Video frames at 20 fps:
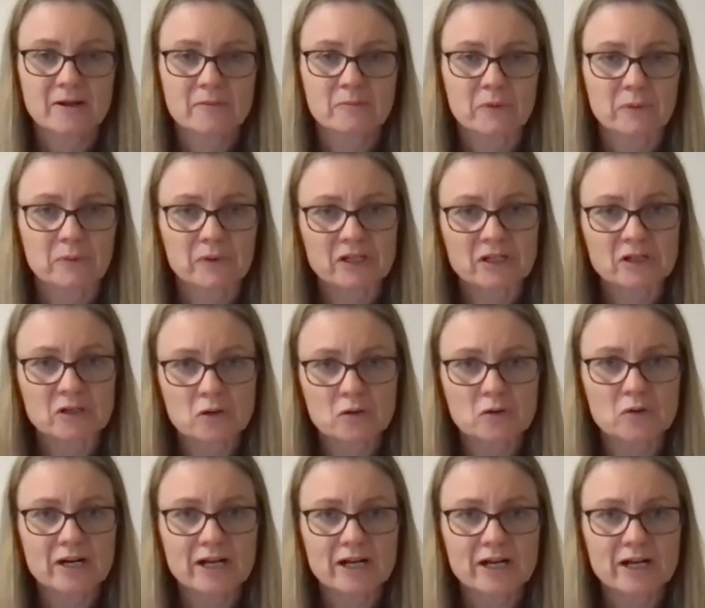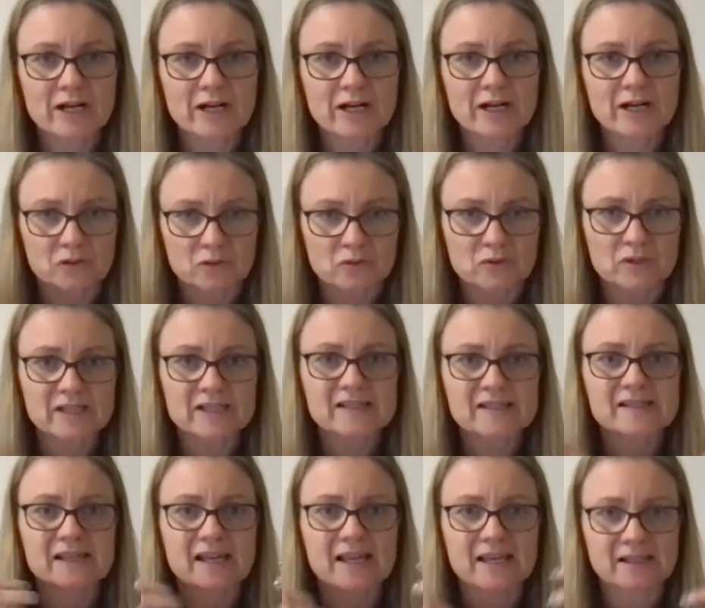But when you're caught up in the
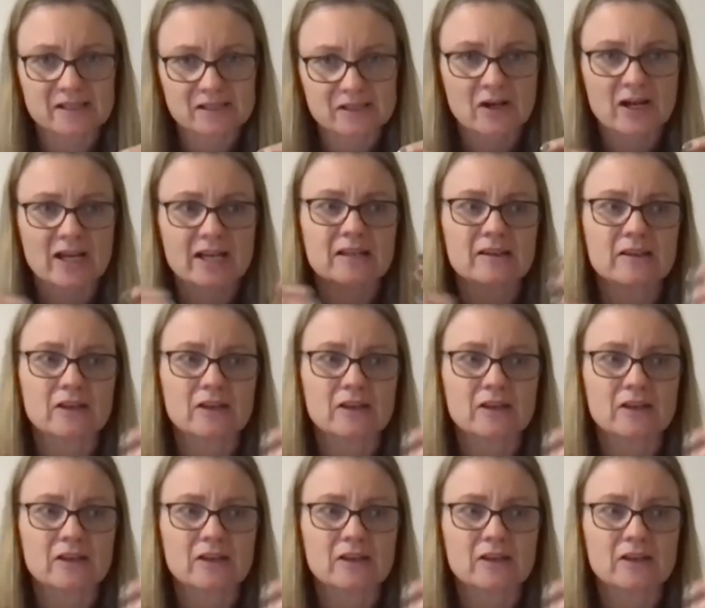noise, the anxiety,